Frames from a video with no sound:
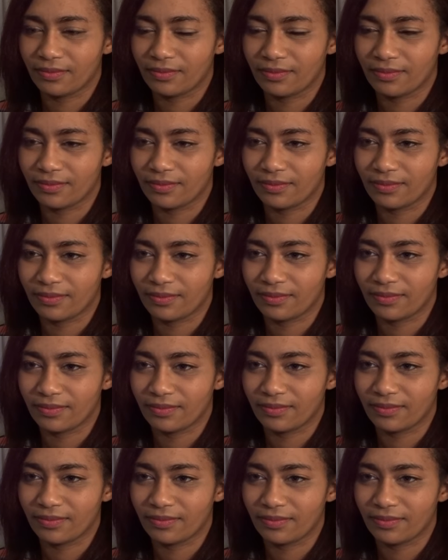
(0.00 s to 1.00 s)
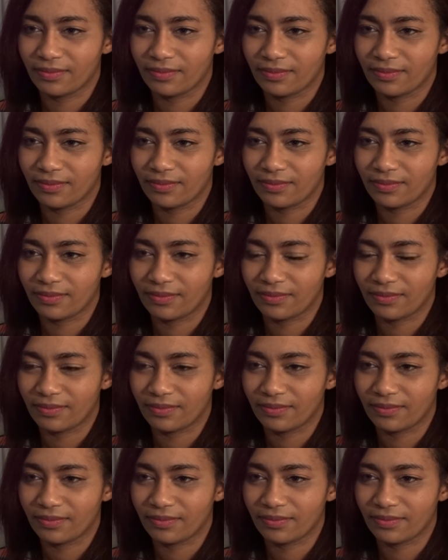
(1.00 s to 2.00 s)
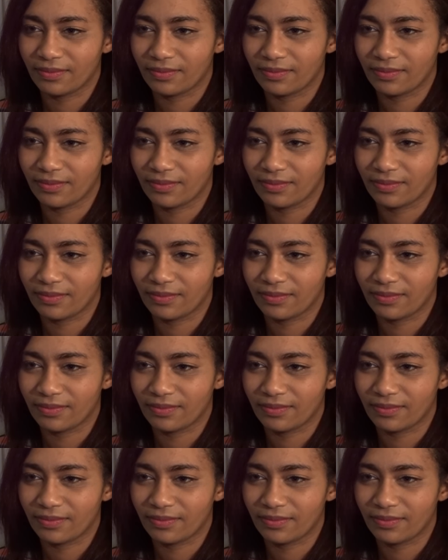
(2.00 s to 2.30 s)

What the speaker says: Nothing is said.